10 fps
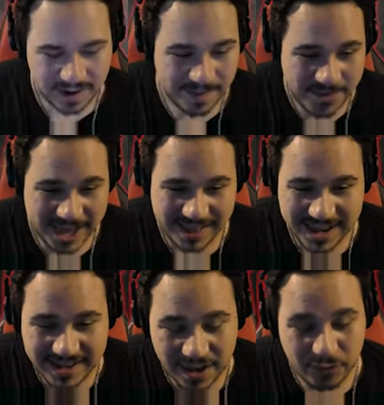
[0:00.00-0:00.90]
Oh, man.
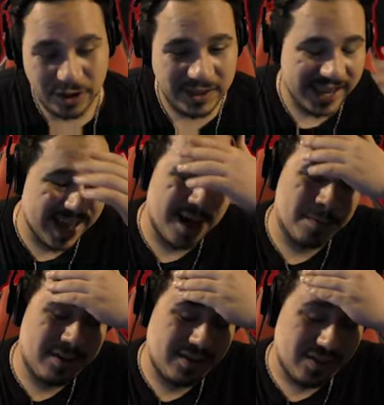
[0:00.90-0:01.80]
They definitely upped